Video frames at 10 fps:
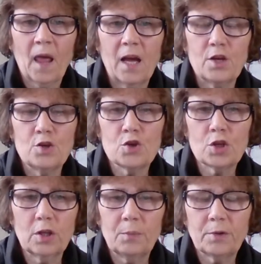I
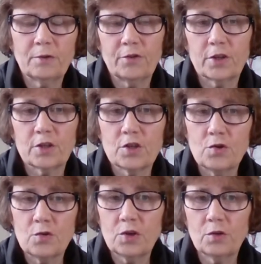usually prefer
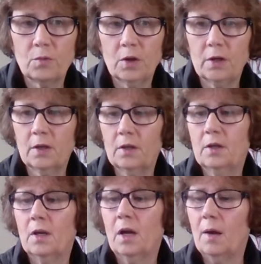2-to-1,
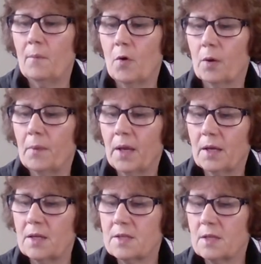more
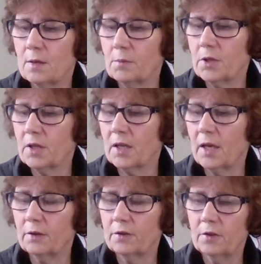magnesium to the
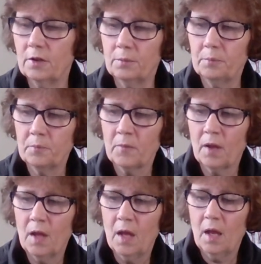calcium,
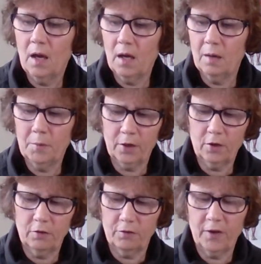but I
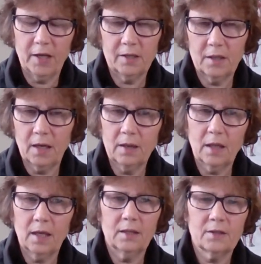couldn't find it
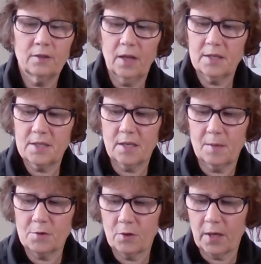online this last
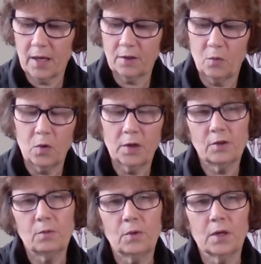time, so I got the
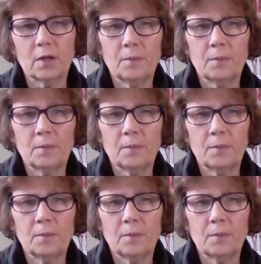1-to-1.